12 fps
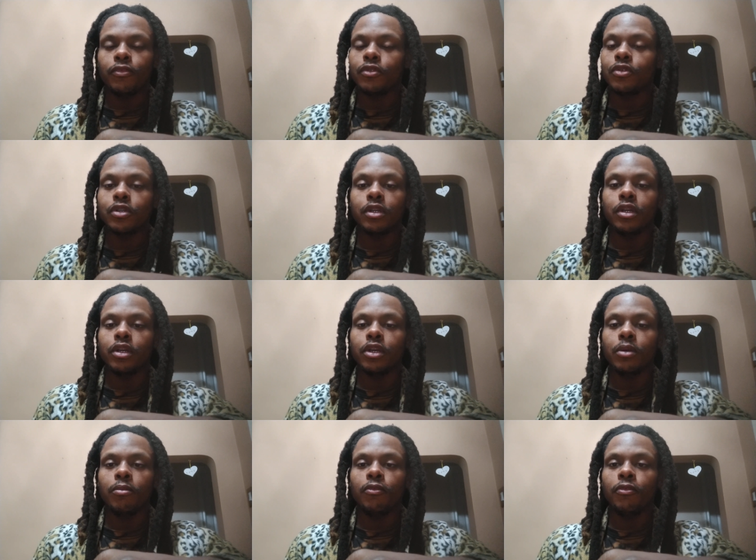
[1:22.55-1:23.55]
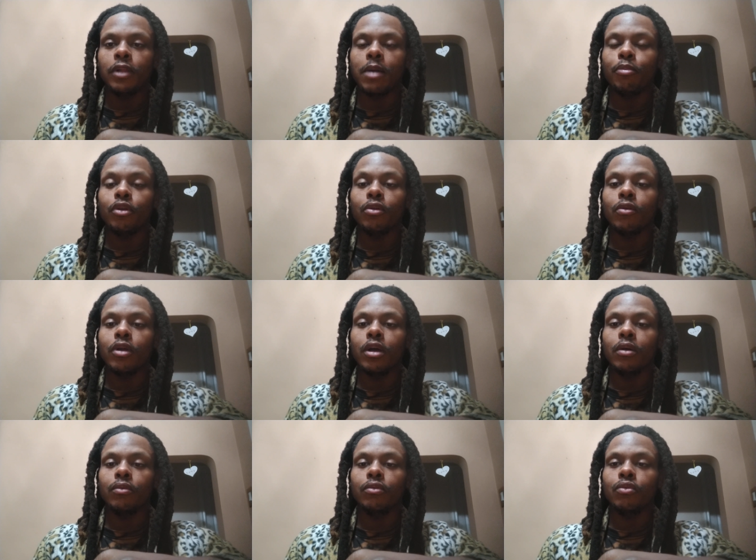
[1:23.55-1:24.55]
sending him flopping
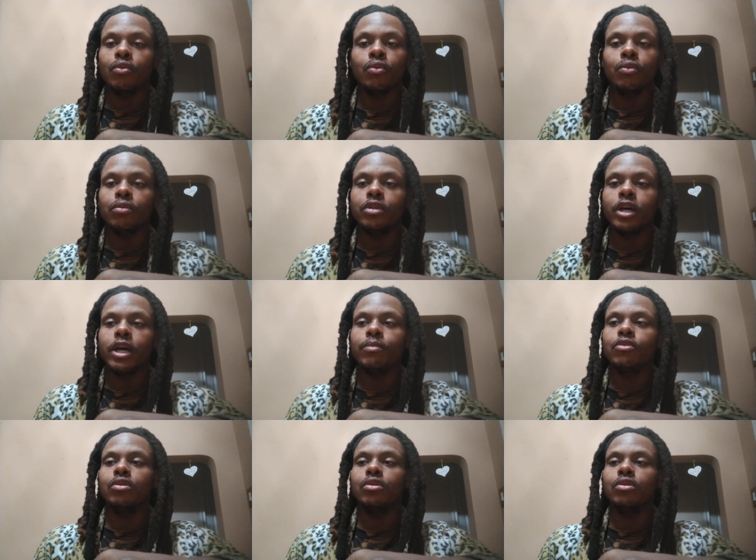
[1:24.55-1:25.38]
around through time